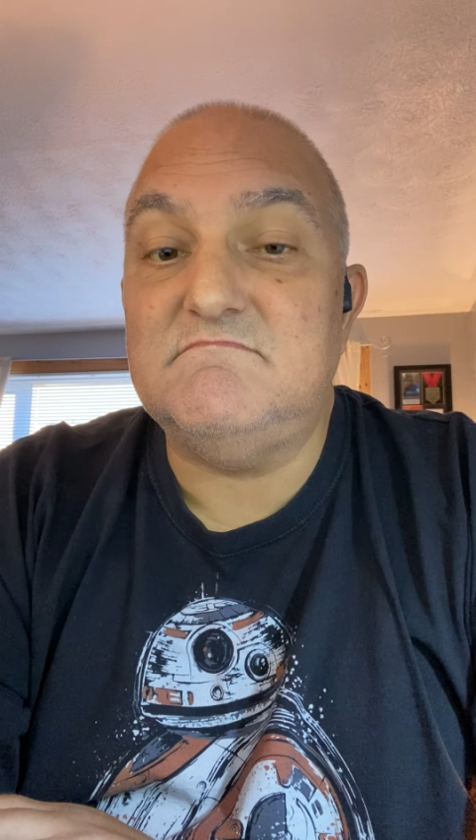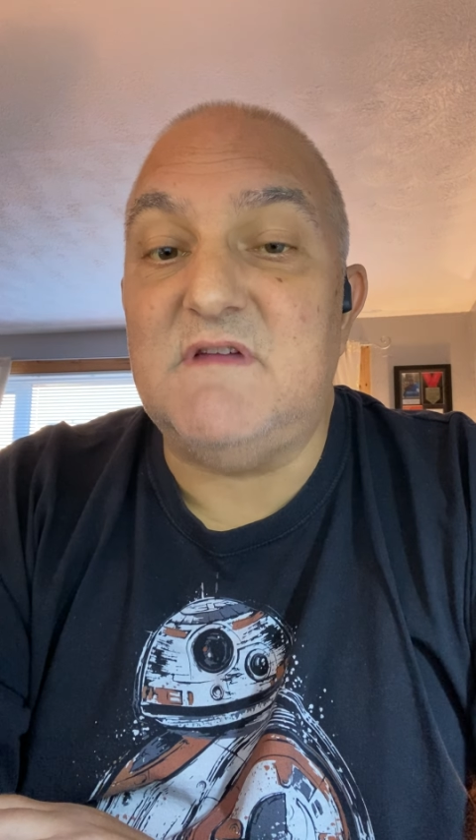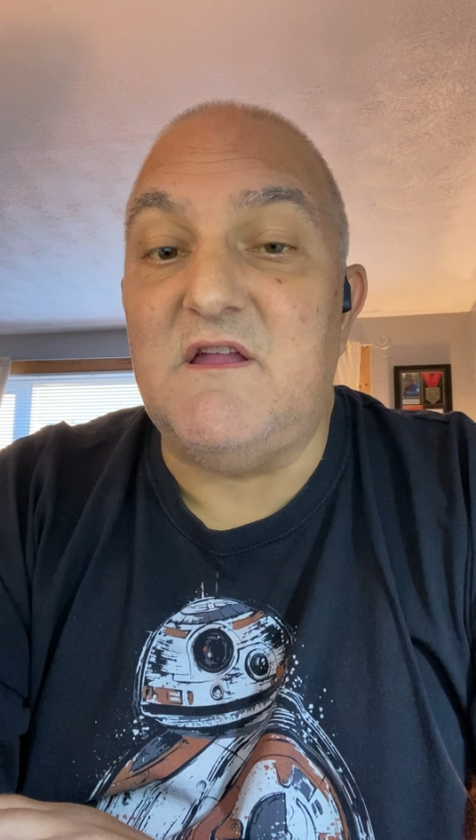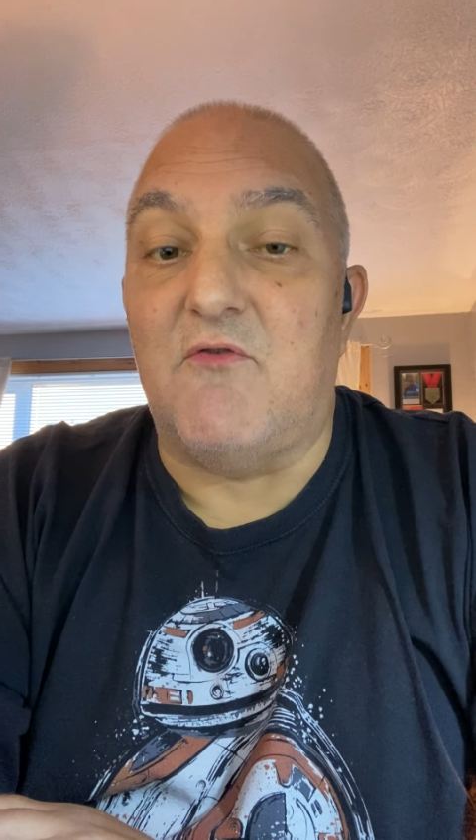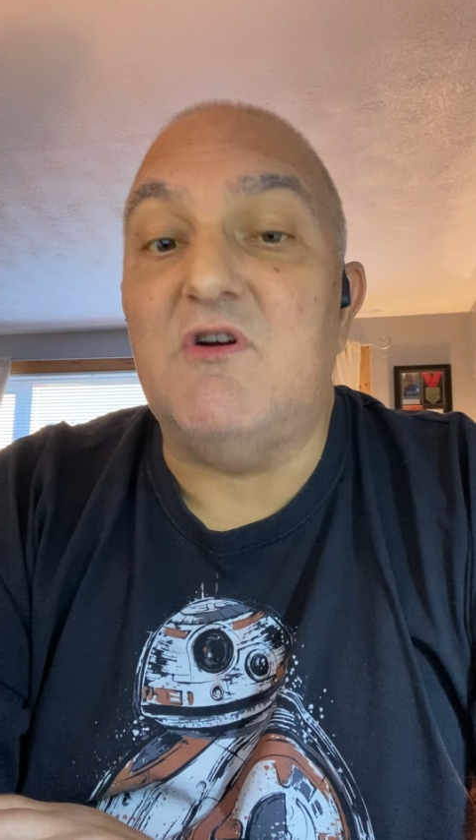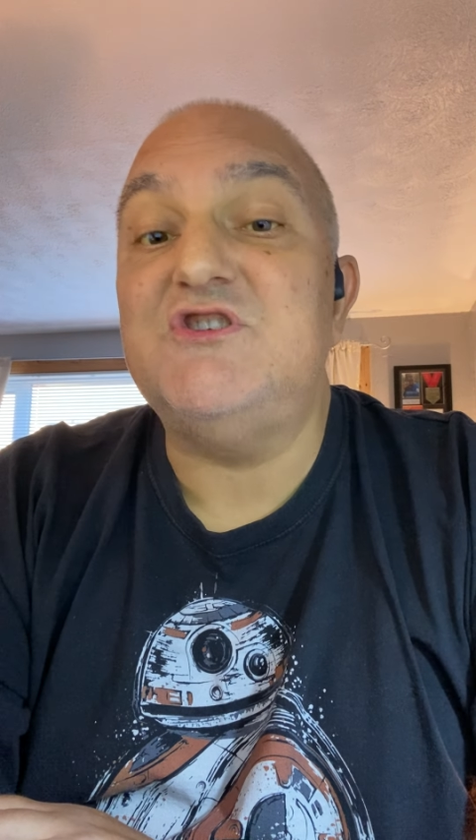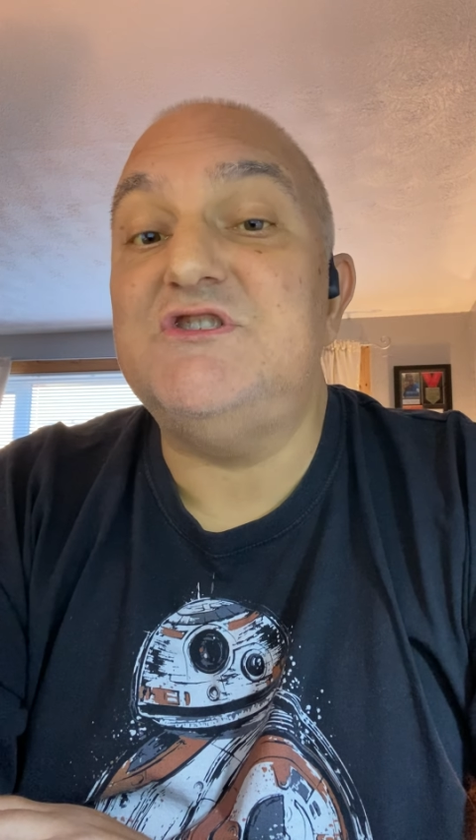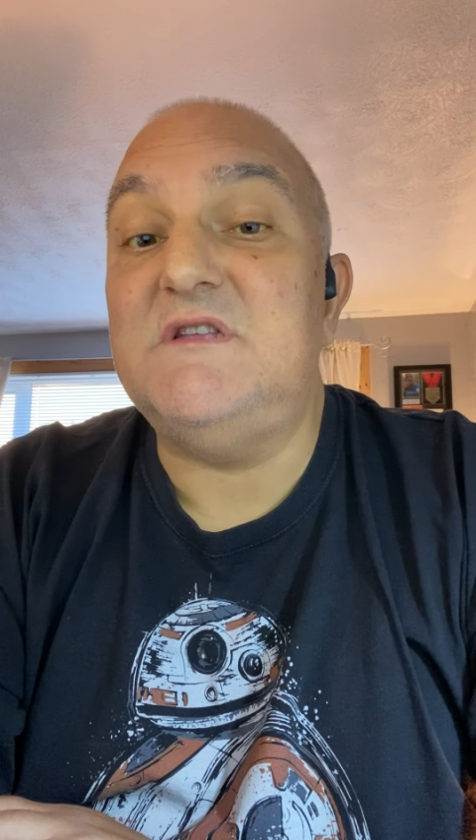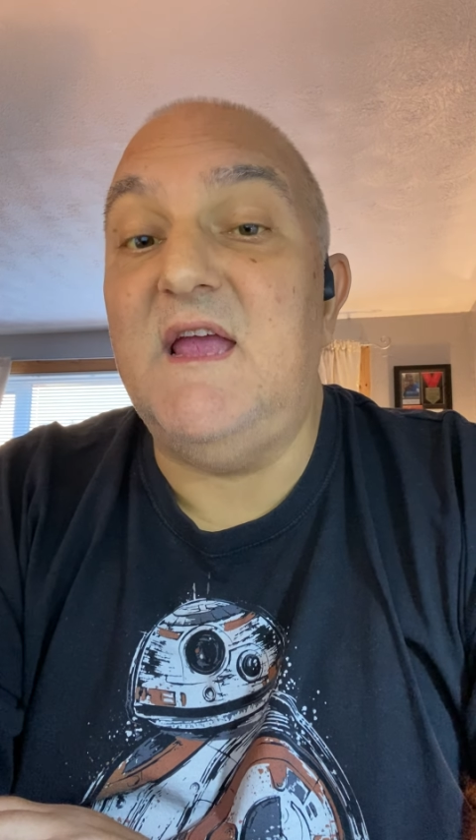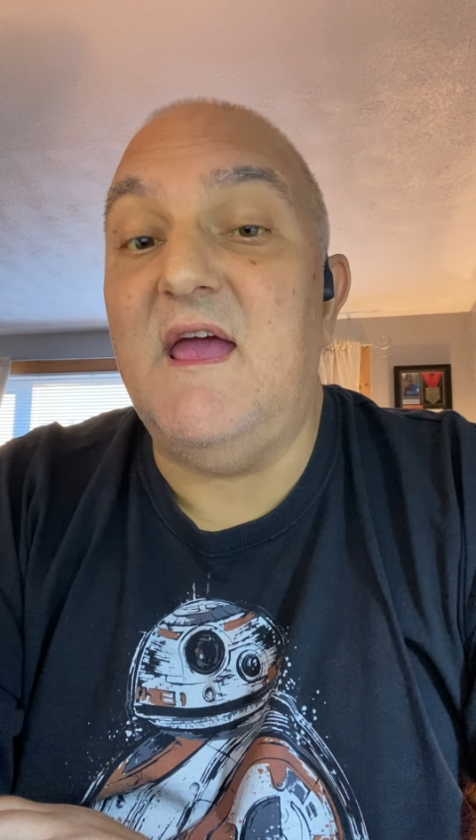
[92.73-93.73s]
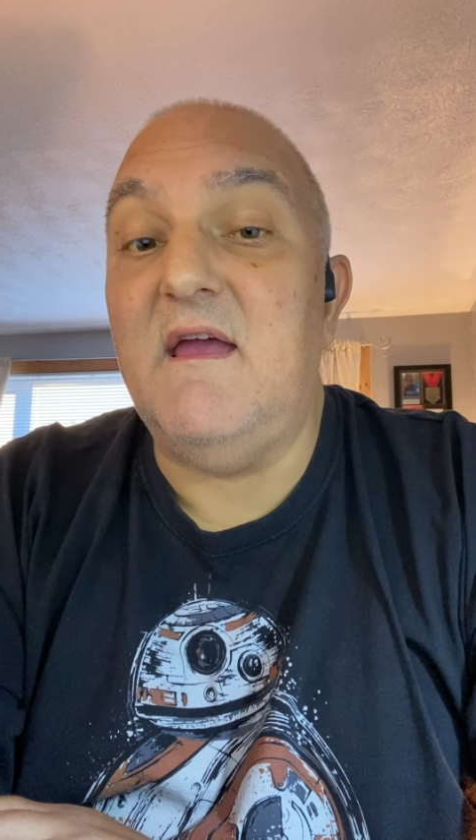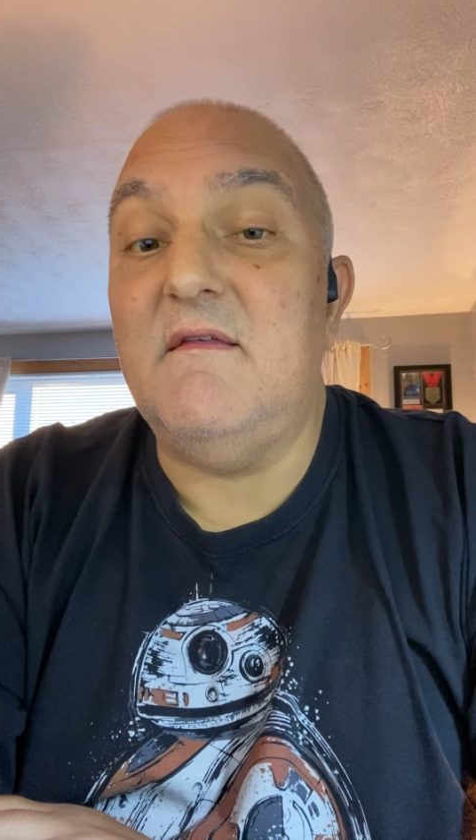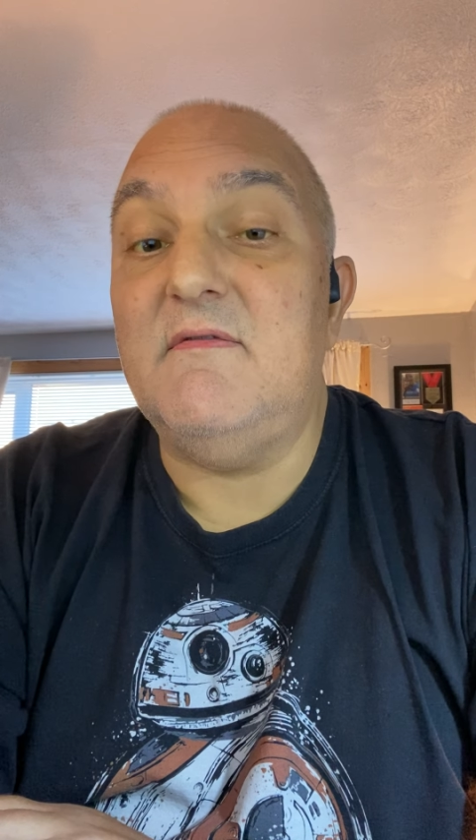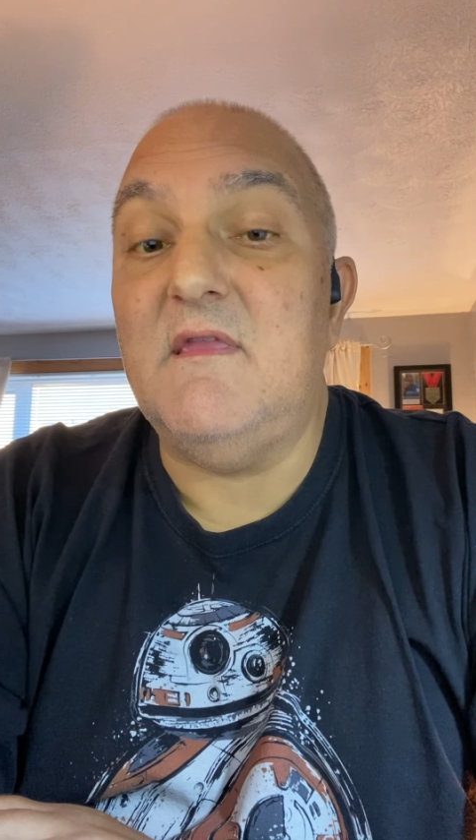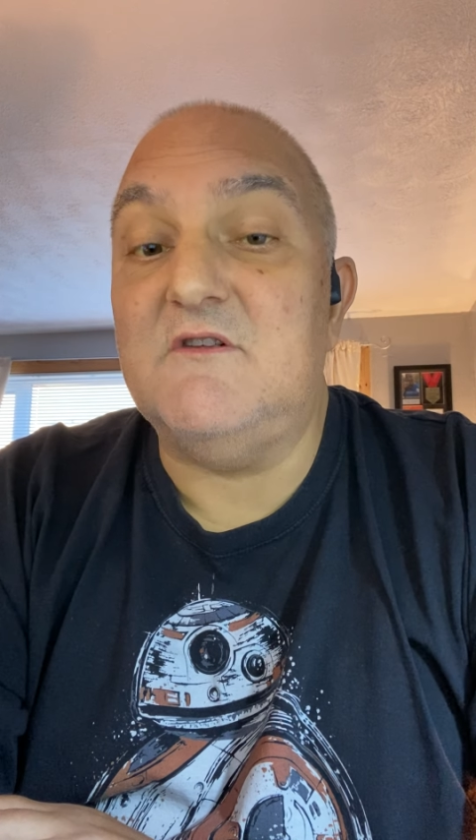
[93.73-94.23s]
in a rush to get
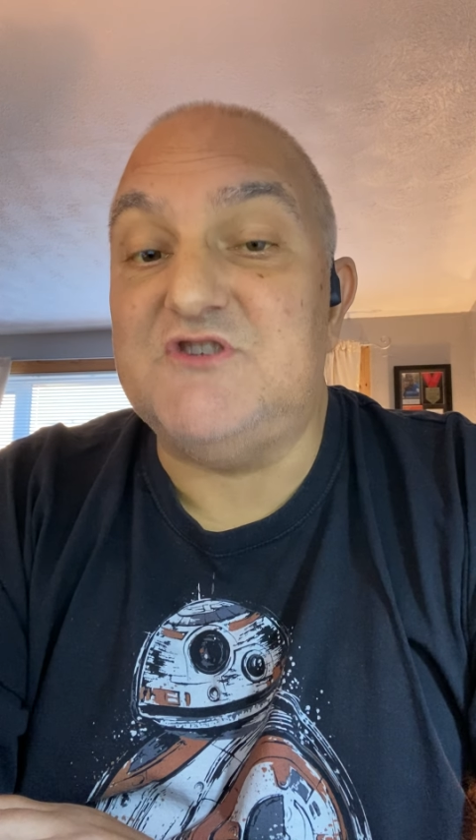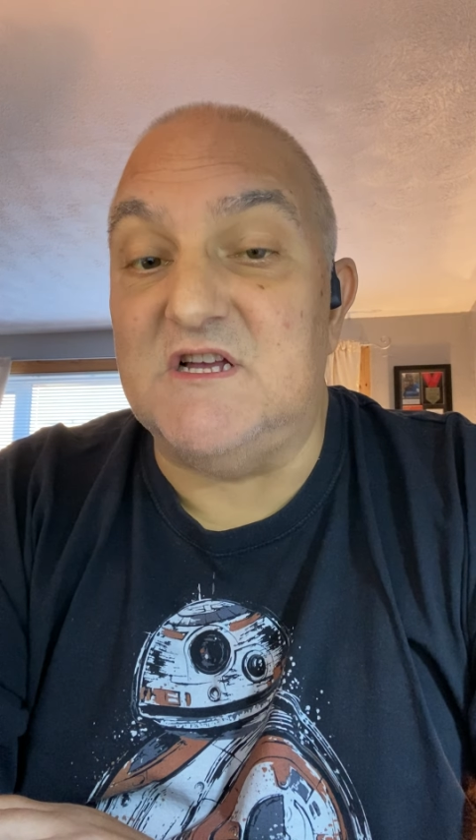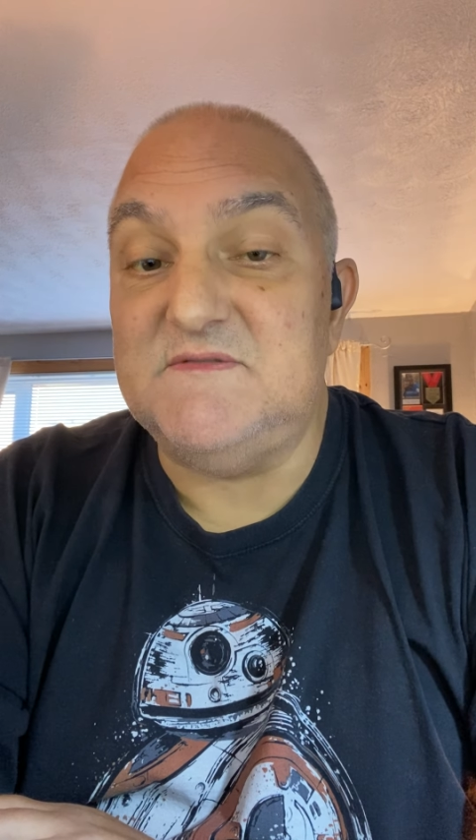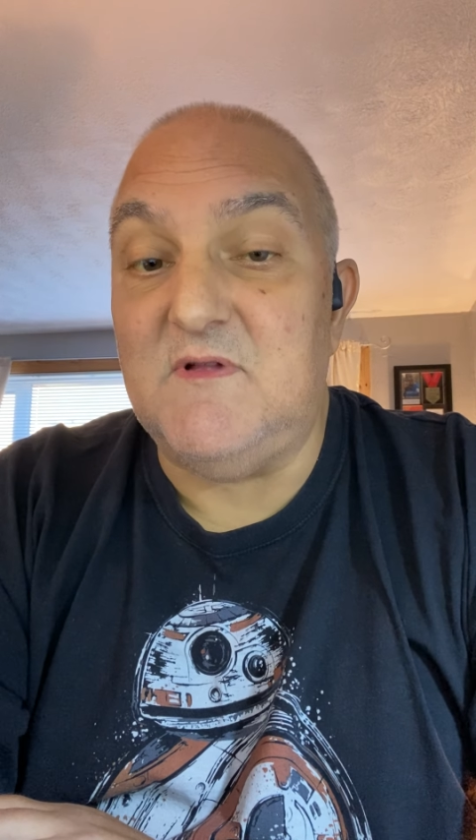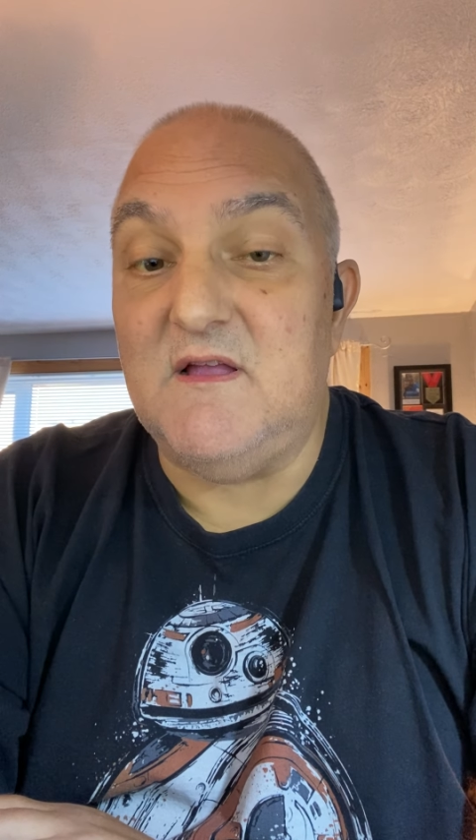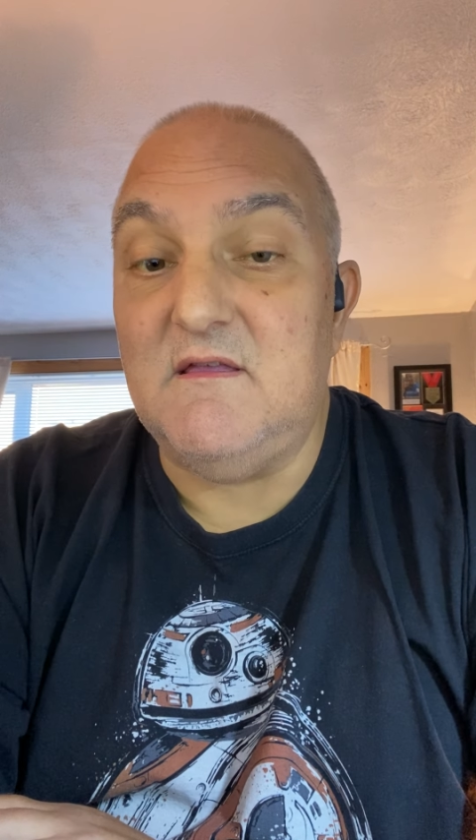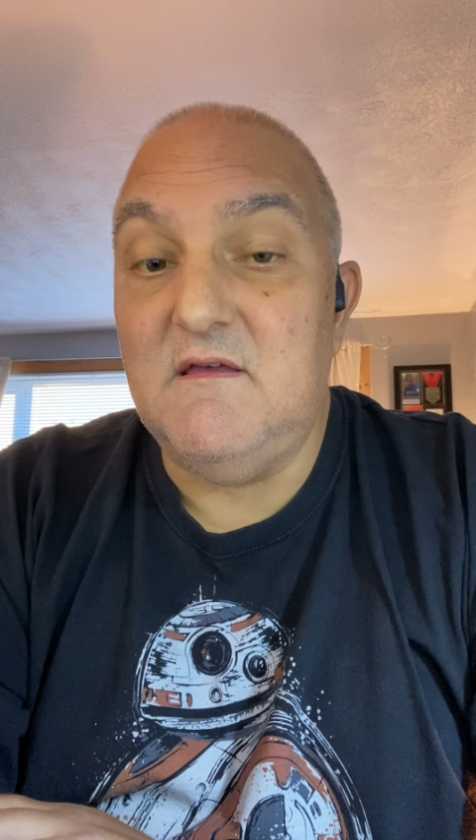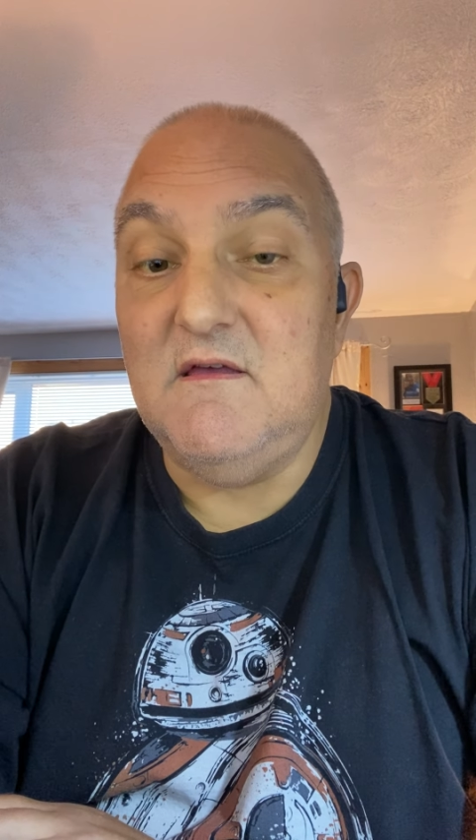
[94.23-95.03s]
a transplant